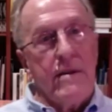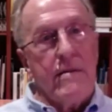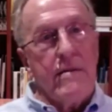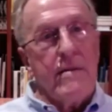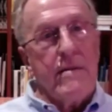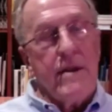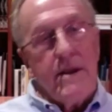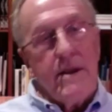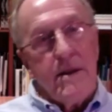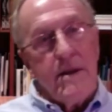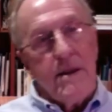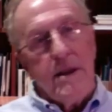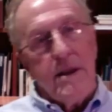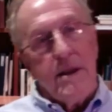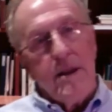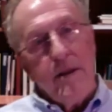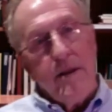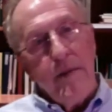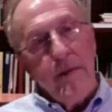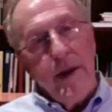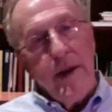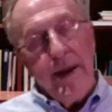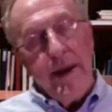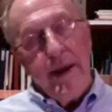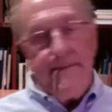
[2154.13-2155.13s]
in, in the
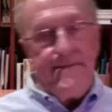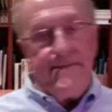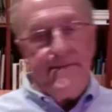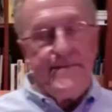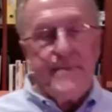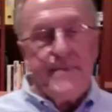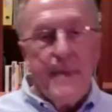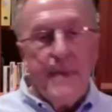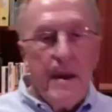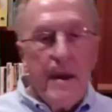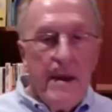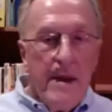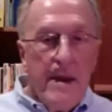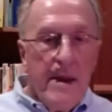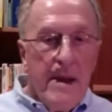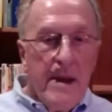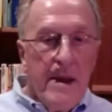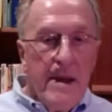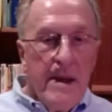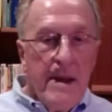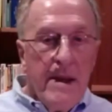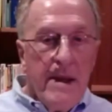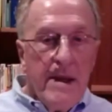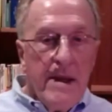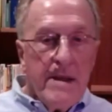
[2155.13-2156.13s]
bay.
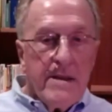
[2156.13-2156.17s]
Mm-hmm.